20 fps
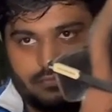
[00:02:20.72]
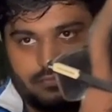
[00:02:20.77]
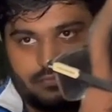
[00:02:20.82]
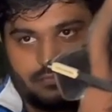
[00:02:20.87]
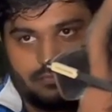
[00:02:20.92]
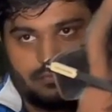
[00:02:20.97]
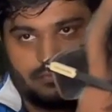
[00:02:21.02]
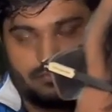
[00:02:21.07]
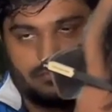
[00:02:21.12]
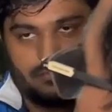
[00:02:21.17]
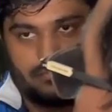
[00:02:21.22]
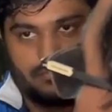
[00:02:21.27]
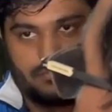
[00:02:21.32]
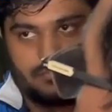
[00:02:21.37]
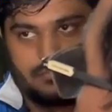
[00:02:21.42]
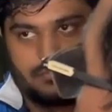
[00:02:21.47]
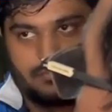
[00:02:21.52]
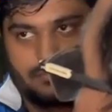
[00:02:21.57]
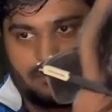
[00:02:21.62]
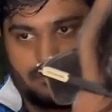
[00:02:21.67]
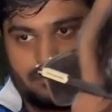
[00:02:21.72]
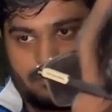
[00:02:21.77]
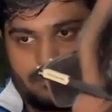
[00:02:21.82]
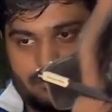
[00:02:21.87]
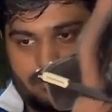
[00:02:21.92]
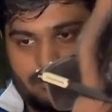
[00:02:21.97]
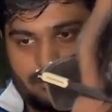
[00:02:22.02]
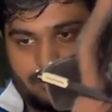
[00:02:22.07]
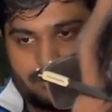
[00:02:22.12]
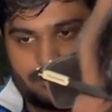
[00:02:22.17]

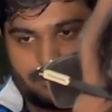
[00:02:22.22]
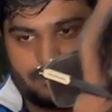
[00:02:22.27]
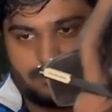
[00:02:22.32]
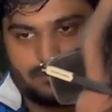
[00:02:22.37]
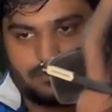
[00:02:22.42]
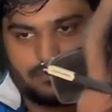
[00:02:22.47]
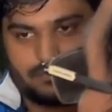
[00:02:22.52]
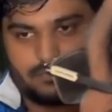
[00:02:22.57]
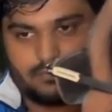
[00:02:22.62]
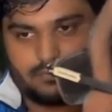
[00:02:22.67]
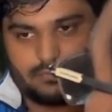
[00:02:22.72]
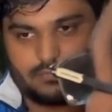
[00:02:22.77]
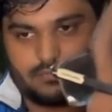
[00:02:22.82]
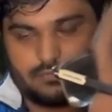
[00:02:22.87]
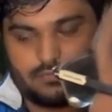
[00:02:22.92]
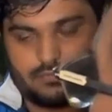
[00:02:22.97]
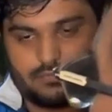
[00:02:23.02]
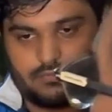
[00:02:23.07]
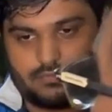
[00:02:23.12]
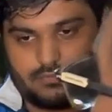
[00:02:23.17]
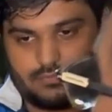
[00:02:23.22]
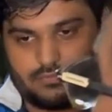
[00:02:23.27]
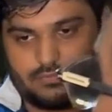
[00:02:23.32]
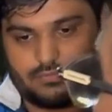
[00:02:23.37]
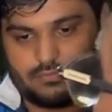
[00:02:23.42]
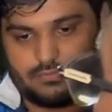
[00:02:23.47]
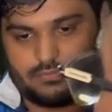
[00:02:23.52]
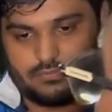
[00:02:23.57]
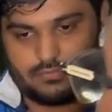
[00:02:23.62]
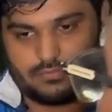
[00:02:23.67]

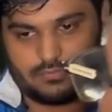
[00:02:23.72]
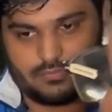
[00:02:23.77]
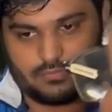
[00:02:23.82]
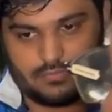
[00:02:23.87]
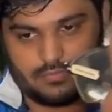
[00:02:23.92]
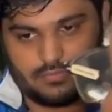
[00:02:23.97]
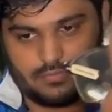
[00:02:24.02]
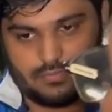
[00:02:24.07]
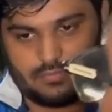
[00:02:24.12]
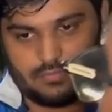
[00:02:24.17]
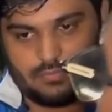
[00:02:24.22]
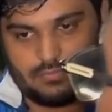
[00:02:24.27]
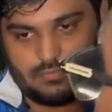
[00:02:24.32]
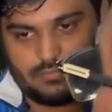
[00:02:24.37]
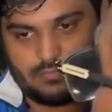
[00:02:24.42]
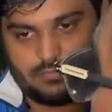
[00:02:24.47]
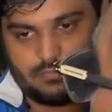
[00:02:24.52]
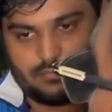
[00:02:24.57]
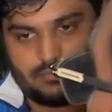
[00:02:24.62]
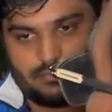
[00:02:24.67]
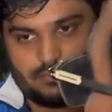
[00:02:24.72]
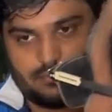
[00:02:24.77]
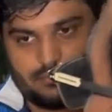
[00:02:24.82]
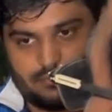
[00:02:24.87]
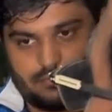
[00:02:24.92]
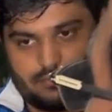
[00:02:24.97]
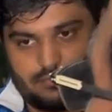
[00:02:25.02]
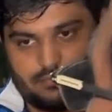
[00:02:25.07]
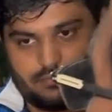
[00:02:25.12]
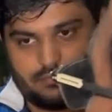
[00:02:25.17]

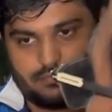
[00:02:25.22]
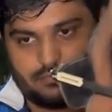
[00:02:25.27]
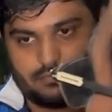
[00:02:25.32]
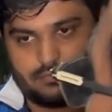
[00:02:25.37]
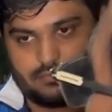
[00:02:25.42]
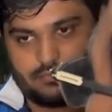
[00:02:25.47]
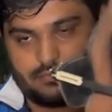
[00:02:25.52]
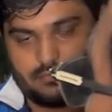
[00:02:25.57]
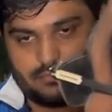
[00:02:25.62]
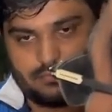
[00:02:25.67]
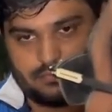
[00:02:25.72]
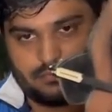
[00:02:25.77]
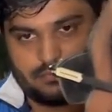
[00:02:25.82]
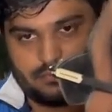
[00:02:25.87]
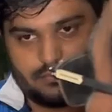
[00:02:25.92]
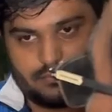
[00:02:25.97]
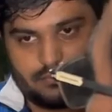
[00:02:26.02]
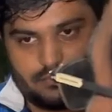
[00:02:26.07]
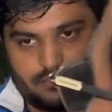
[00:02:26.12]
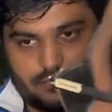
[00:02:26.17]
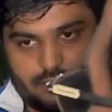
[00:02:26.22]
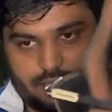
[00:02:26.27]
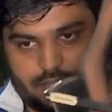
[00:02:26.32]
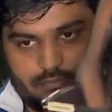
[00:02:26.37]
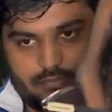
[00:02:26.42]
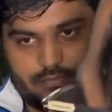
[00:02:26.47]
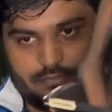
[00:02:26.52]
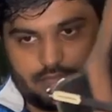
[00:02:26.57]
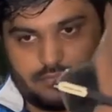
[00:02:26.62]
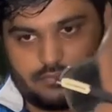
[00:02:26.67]

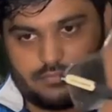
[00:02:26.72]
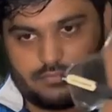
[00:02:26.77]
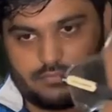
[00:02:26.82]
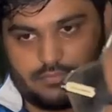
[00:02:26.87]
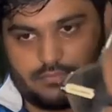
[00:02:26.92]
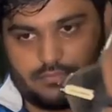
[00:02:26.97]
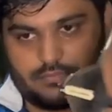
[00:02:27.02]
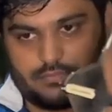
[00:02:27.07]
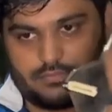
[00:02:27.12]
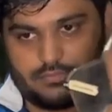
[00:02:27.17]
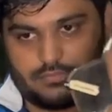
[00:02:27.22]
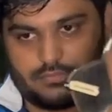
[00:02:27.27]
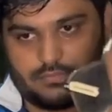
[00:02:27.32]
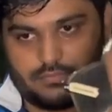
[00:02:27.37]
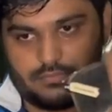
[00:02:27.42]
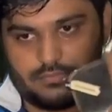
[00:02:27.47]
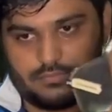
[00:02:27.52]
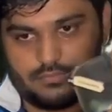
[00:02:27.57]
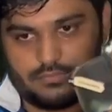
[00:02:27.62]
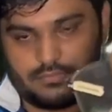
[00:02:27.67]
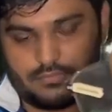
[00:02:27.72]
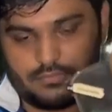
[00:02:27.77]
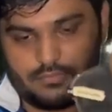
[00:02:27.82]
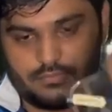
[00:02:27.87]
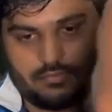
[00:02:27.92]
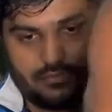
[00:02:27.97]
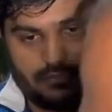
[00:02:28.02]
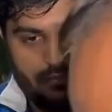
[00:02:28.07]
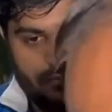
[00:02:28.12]
The person shown says nothing.